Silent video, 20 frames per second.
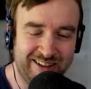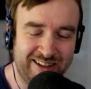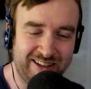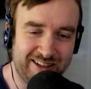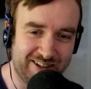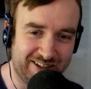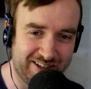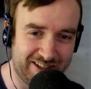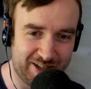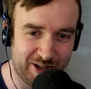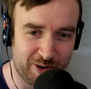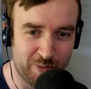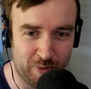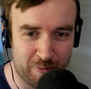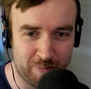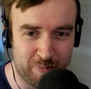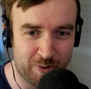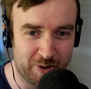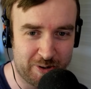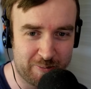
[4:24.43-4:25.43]
like at
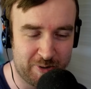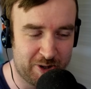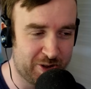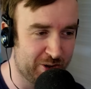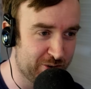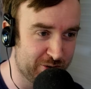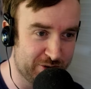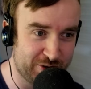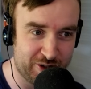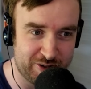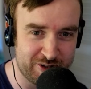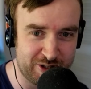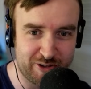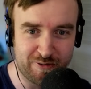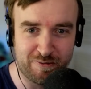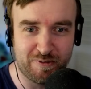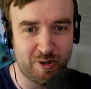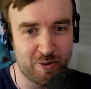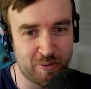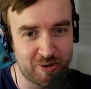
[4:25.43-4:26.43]
one point Mythical Sausage
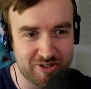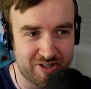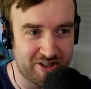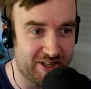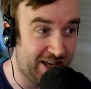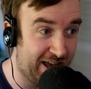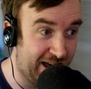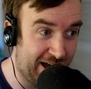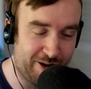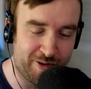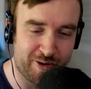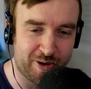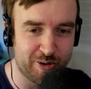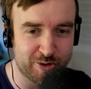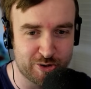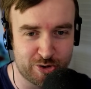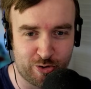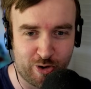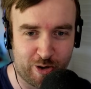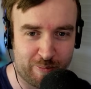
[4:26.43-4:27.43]
flew into the air and got
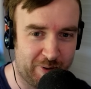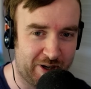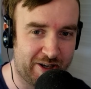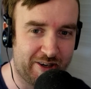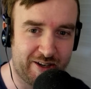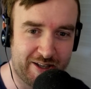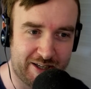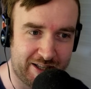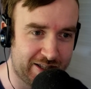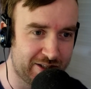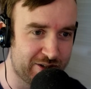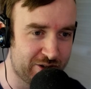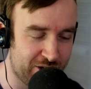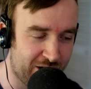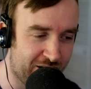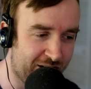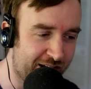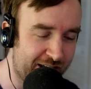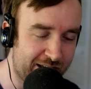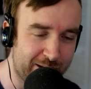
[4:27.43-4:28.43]
struck by lightning and
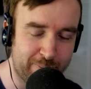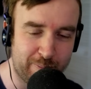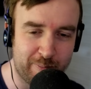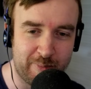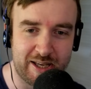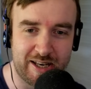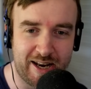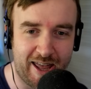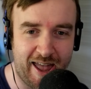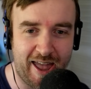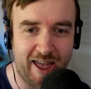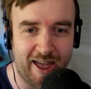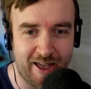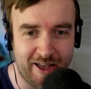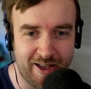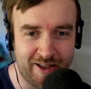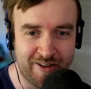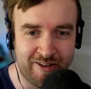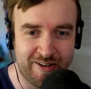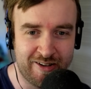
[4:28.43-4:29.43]
died
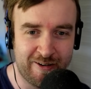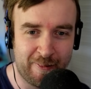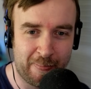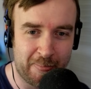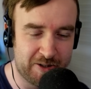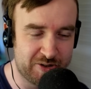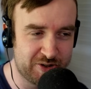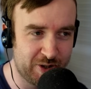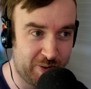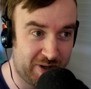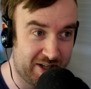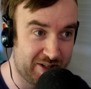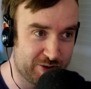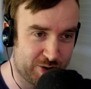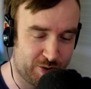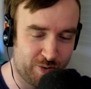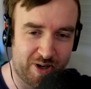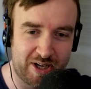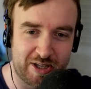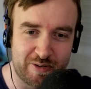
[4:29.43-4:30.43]
mid-air. And so his
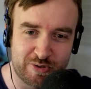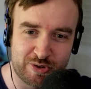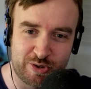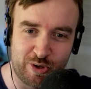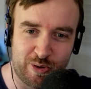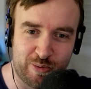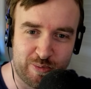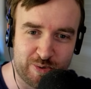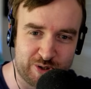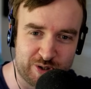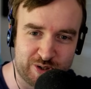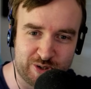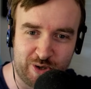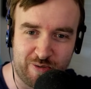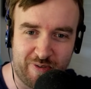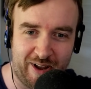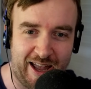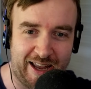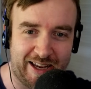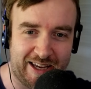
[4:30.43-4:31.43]
gravestone was just sort
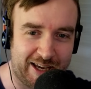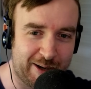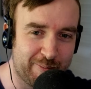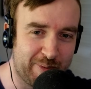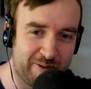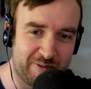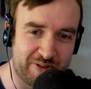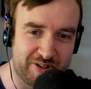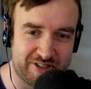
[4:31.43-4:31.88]
of hanging above the